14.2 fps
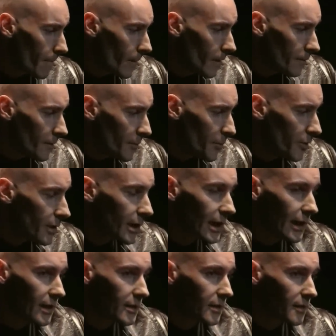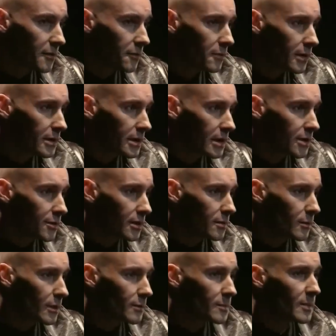if I put the character through a
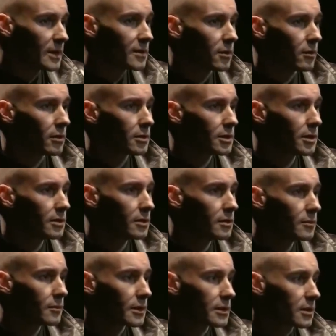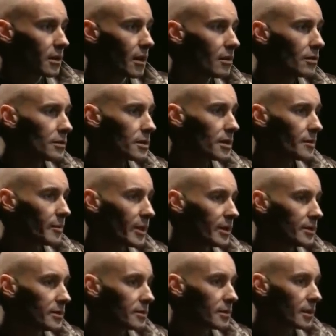situation where he was being tortured, where his lungs had
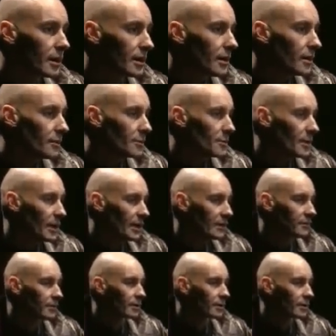burst and he was being held